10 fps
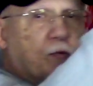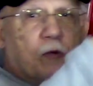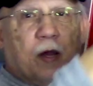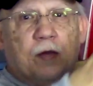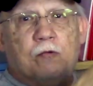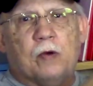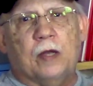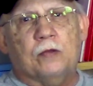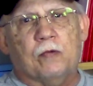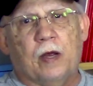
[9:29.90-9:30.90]
trying,
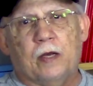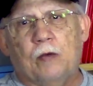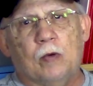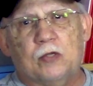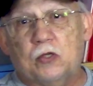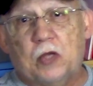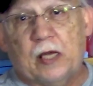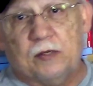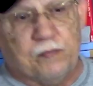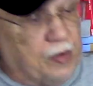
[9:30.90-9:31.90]
trying, trying. He wasn't
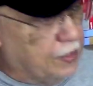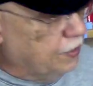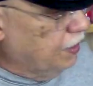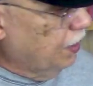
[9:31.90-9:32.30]
satisfied